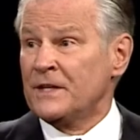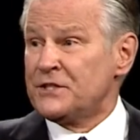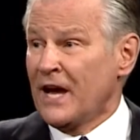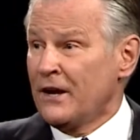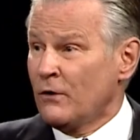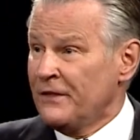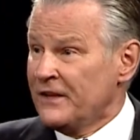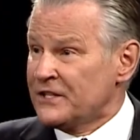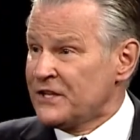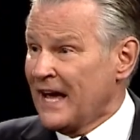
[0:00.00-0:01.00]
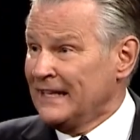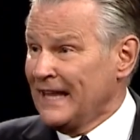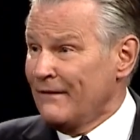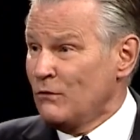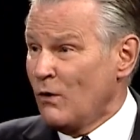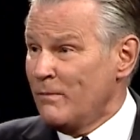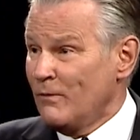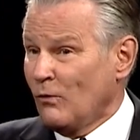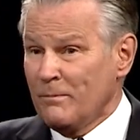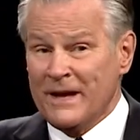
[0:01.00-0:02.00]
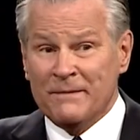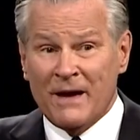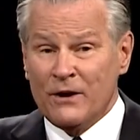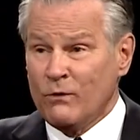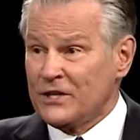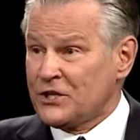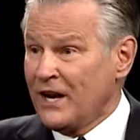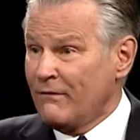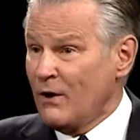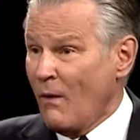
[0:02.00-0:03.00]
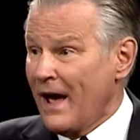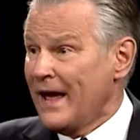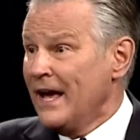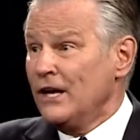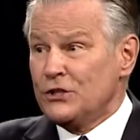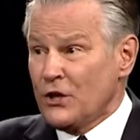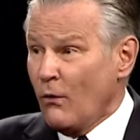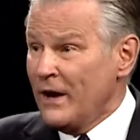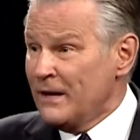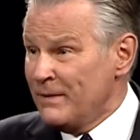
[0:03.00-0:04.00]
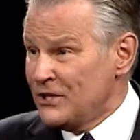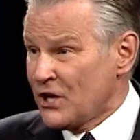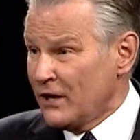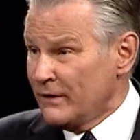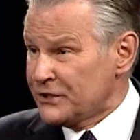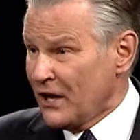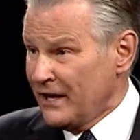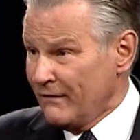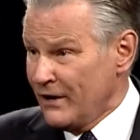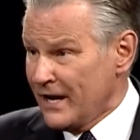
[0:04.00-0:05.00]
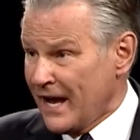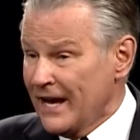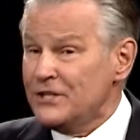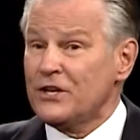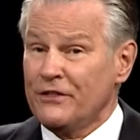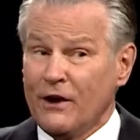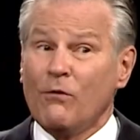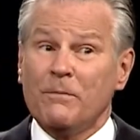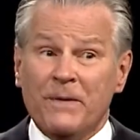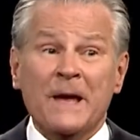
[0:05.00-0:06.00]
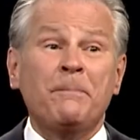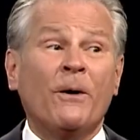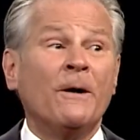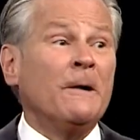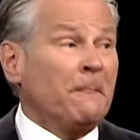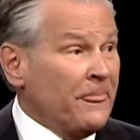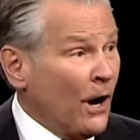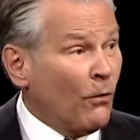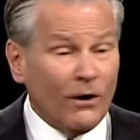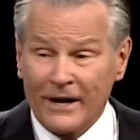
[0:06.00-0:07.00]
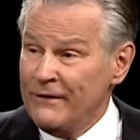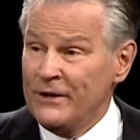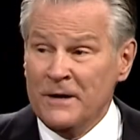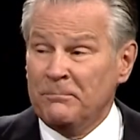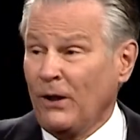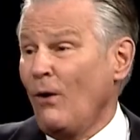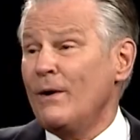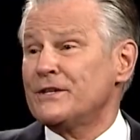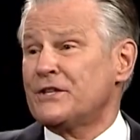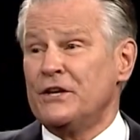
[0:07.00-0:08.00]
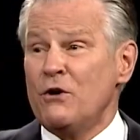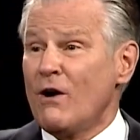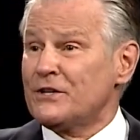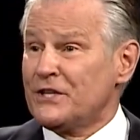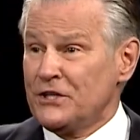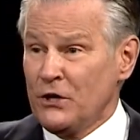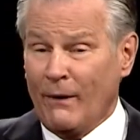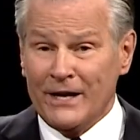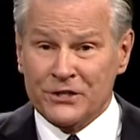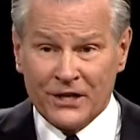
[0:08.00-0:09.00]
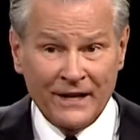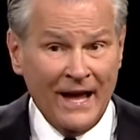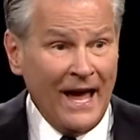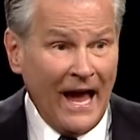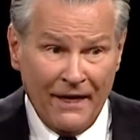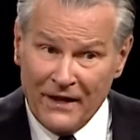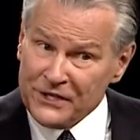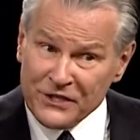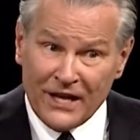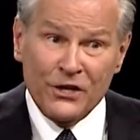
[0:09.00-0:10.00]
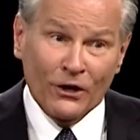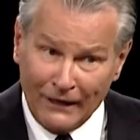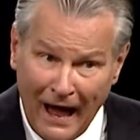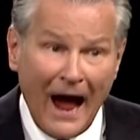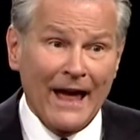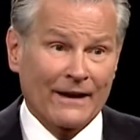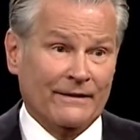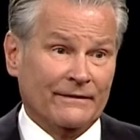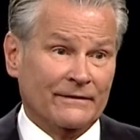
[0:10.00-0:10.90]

Second Corinthians nine eleven. We'll be, we're being made rich in every way, so we can be generous on every occasion. There were people. There were even employees that knew our situation. And they said, you're lying.